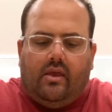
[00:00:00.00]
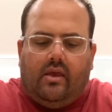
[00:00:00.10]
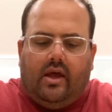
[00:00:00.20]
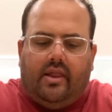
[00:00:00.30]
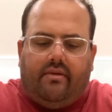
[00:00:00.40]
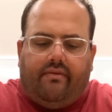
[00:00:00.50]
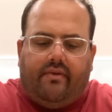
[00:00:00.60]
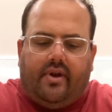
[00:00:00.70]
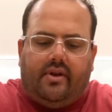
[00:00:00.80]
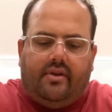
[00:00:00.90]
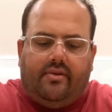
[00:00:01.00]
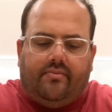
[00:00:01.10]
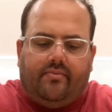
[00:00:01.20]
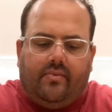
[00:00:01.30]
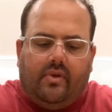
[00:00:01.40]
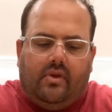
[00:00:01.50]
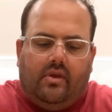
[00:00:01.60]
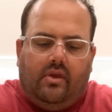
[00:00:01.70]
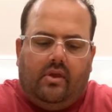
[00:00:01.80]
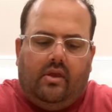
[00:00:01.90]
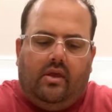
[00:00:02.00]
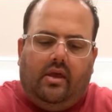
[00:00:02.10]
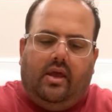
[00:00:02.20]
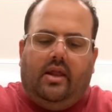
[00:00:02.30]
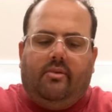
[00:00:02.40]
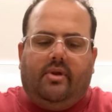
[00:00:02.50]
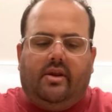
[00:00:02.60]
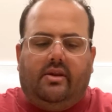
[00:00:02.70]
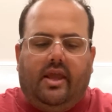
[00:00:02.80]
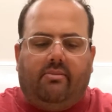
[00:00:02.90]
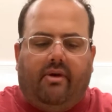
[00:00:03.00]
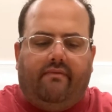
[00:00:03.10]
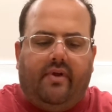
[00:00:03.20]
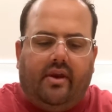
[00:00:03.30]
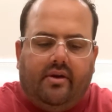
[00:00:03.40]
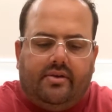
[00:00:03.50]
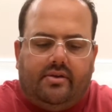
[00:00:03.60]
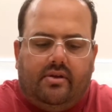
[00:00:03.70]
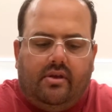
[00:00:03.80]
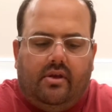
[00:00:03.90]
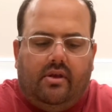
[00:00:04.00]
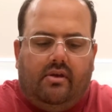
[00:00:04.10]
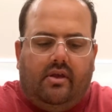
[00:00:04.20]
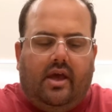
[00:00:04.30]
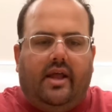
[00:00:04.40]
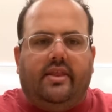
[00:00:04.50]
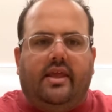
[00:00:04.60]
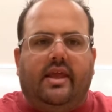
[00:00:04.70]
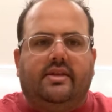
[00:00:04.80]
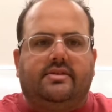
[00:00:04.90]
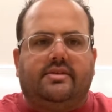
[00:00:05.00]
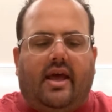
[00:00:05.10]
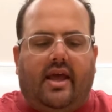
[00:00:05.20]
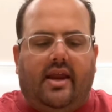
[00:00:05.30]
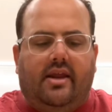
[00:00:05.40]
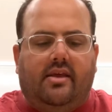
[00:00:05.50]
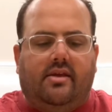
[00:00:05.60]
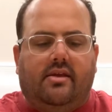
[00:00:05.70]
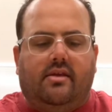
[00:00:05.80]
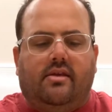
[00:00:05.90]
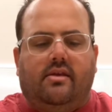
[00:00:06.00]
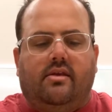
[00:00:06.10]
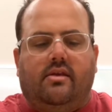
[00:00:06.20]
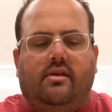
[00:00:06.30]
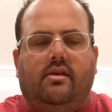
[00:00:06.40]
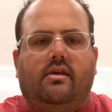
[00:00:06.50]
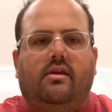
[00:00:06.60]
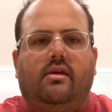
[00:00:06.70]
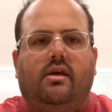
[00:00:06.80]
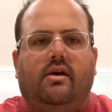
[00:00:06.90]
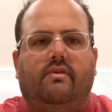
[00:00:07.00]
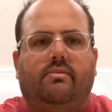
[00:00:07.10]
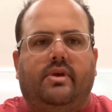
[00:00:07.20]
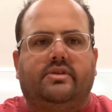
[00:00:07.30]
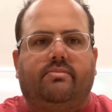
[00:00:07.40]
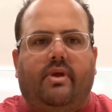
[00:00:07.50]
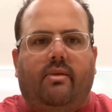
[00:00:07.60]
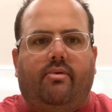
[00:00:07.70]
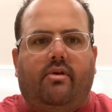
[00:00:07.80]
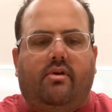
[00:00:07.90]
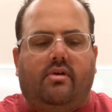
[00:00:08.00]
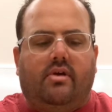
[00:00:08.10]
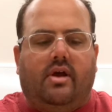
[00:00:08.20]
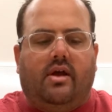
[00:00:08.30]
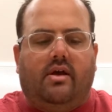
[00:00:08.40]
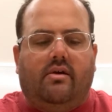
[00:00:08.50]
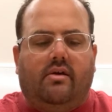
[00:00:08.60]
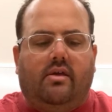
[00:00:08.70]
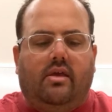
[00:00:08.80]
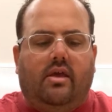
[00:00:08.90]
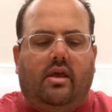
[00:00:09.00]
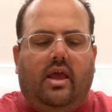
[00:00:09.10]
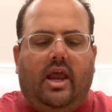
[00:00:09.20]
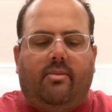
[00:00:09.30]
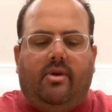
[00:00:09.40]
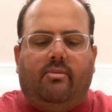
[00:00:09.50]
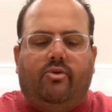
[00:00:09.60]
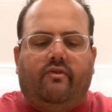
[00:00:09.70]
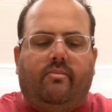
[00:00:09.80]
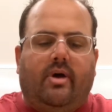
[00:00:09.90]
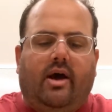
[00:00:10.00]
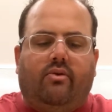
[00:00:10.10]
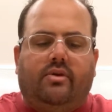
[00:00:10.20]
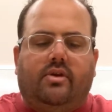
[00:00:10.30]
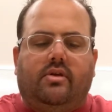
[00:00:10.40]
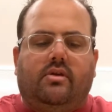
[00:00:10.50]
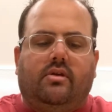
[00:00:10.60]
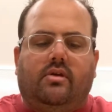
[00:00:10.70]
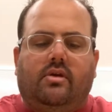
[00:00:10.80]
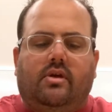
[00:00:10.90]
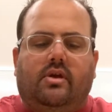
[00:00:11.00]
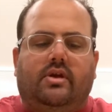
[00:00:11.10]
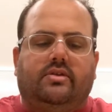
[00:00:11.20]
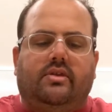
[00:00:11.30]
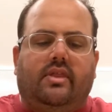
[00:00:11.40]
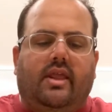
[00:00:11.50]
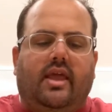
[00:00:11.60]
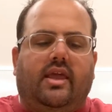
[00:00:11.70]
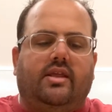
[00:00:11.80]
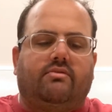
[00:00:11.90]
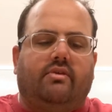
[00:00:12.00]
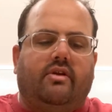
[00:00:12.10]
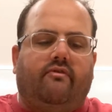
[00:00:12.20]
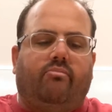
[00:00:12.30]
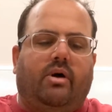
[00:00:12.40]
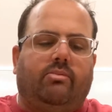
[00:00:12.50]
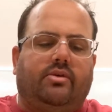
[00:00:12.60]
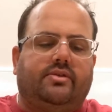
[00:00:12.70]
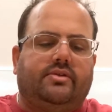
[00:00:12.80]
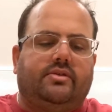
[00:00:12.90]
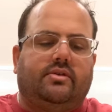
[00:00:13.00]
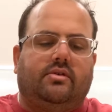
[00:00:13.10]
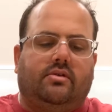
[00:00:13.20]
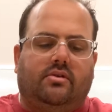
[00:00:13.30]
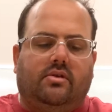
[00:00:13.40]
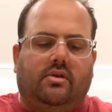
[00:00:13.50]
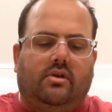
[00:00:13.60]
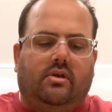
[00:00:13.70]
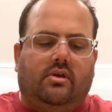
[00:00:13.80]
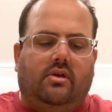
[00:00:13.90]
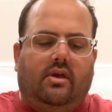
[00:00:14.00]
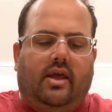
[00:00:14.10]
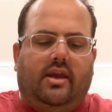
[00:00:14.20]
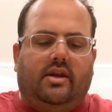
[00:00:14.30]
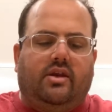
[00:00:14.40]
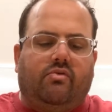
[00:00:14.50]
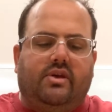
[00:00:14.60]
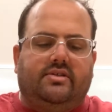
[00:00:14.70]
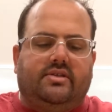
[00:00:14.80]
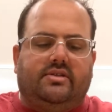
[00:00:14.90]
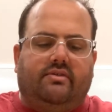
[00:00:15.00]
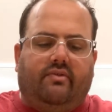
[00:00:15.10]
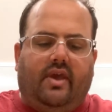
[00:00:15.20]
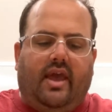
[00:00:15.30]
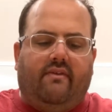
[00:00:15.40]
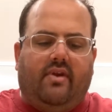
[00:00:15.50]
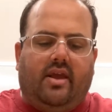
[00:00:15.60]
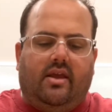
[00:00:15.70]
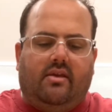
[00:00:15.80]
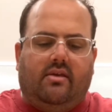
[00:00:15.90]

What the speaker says: on the front. And I'm going to take my fingers on the inside of the piece of paper, and I'm going to move them out. So then that gets rid of bubbles and creases if we have any